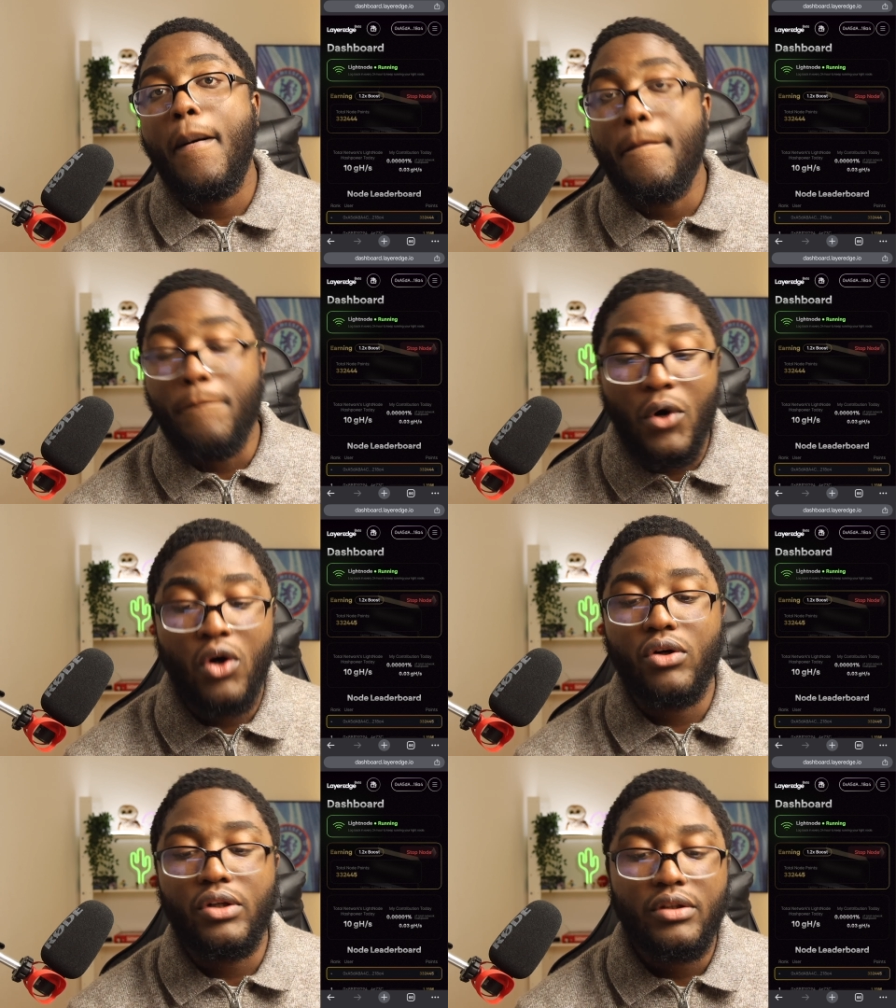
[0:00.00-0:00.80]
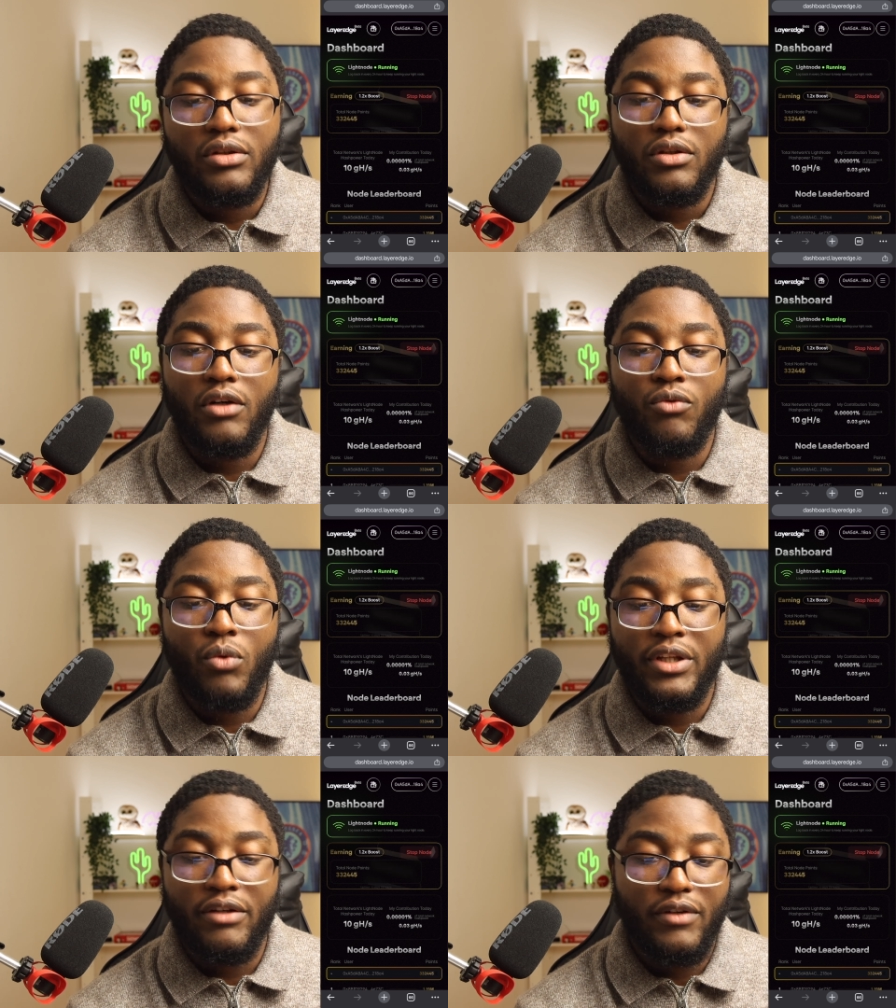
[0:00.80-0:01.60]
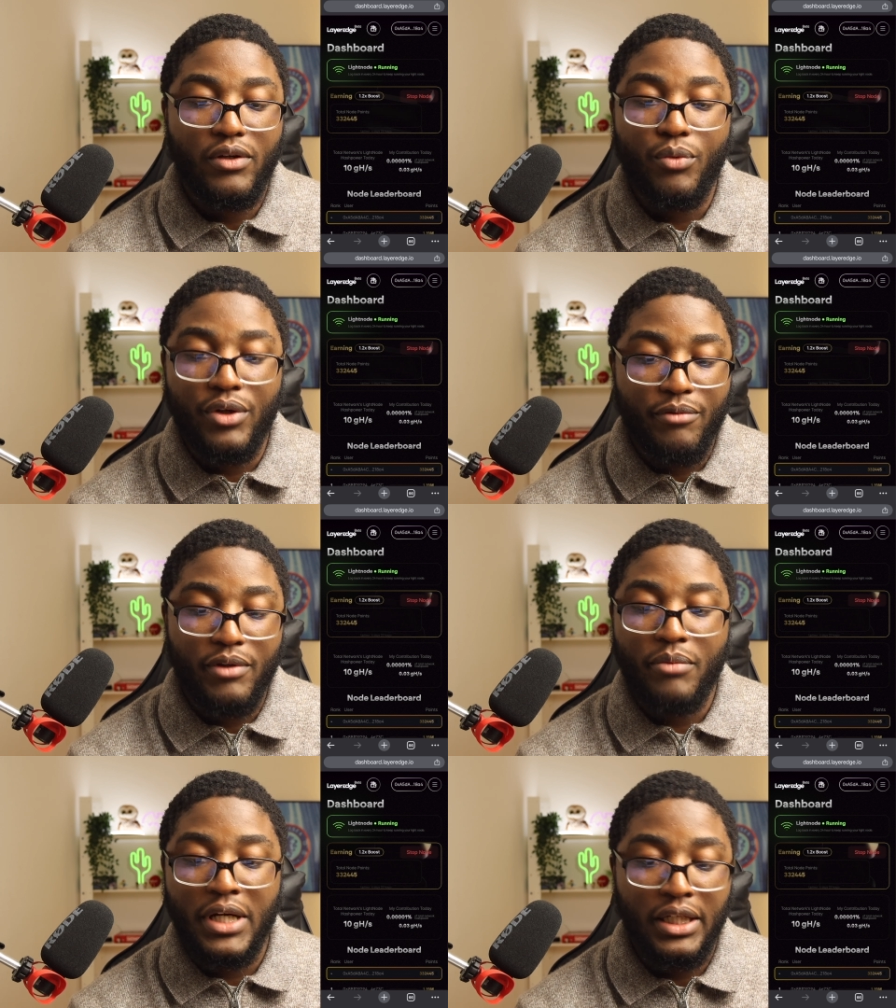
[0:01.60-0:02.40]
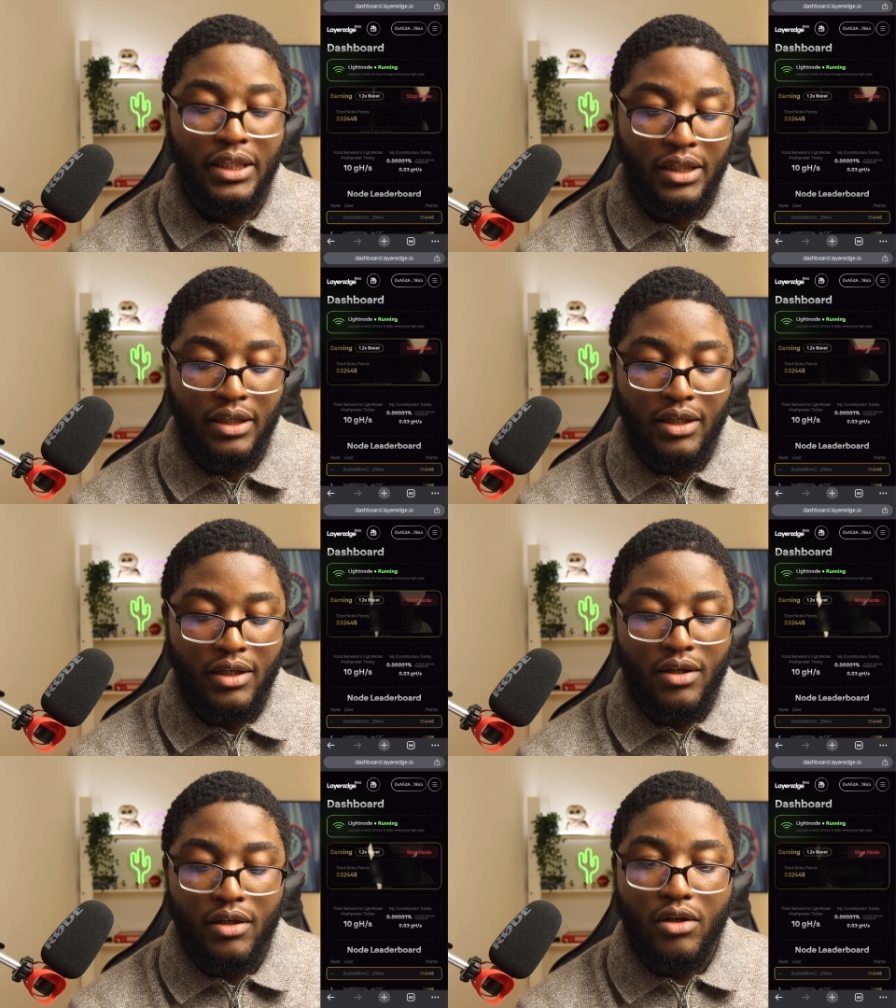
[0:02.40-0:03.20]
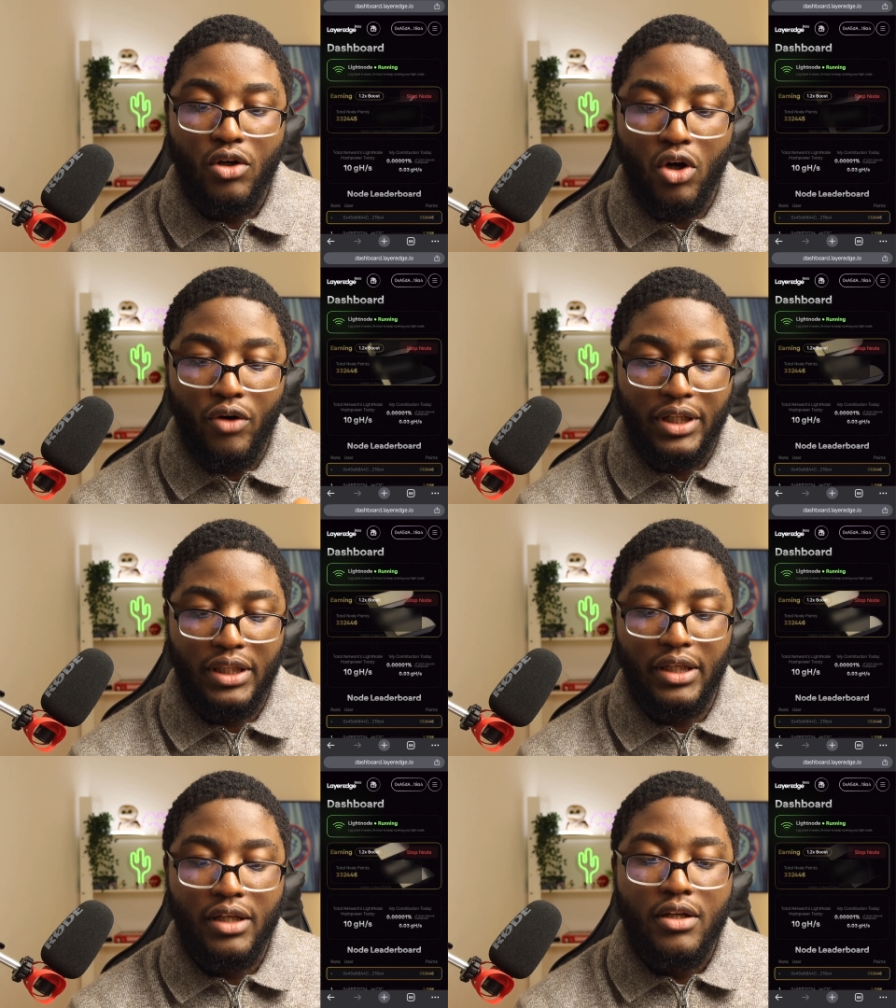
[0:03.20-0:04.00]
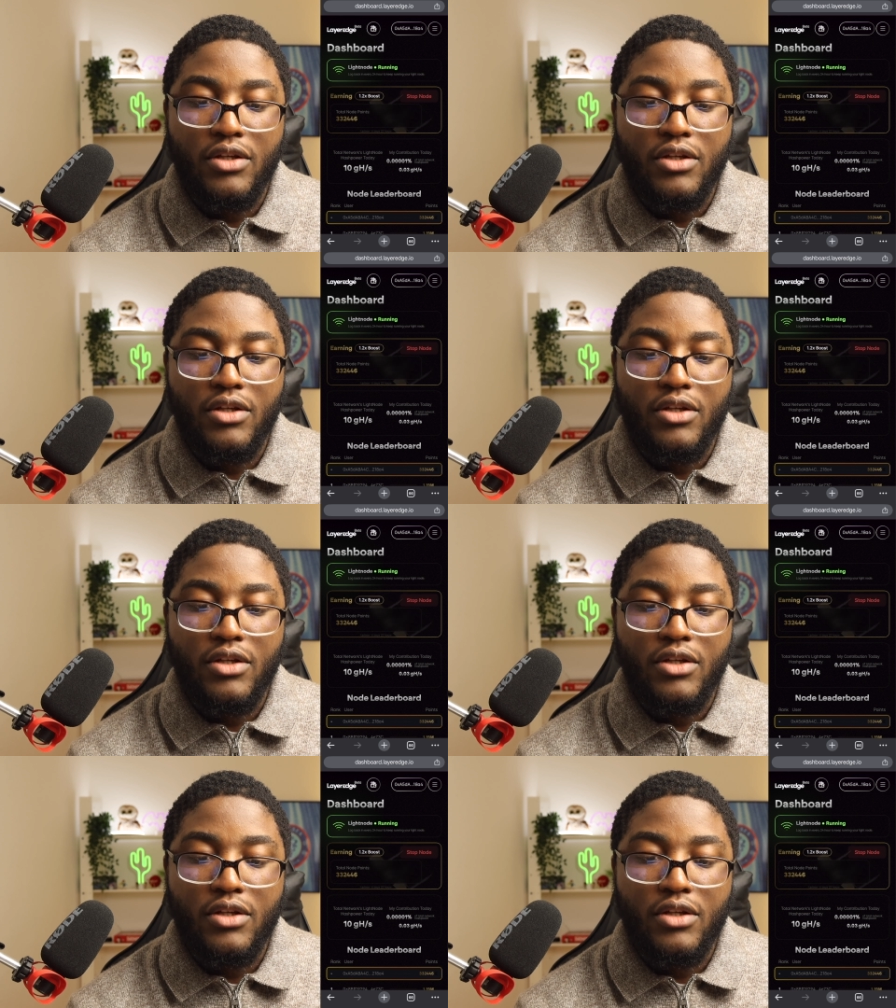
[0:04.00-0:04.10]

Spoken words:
more of whatever we've been mining currently.